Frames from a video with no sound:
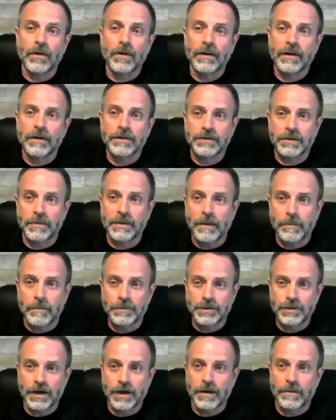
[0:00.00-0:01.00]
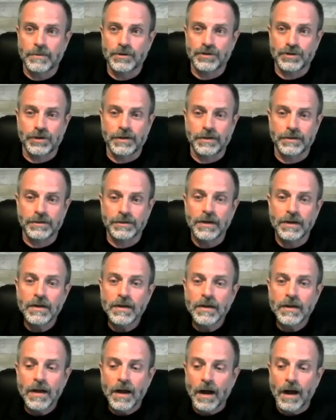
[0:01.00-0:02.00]
on some of the MGI machines.
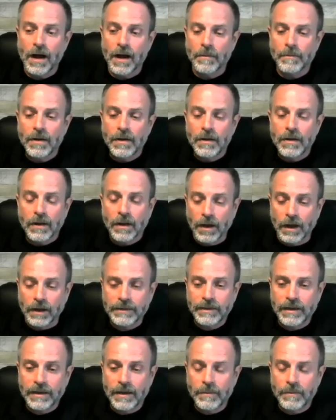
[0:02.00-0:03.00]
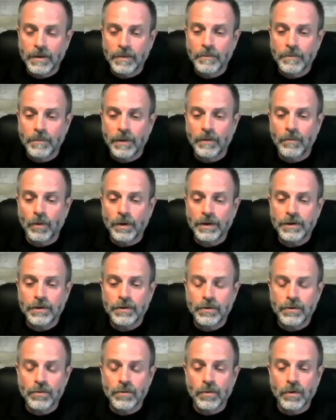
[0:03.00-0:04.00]
Cut them, but when
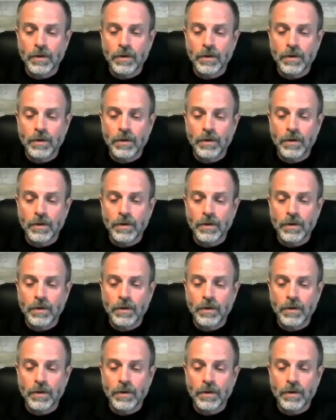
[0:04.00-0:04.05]
you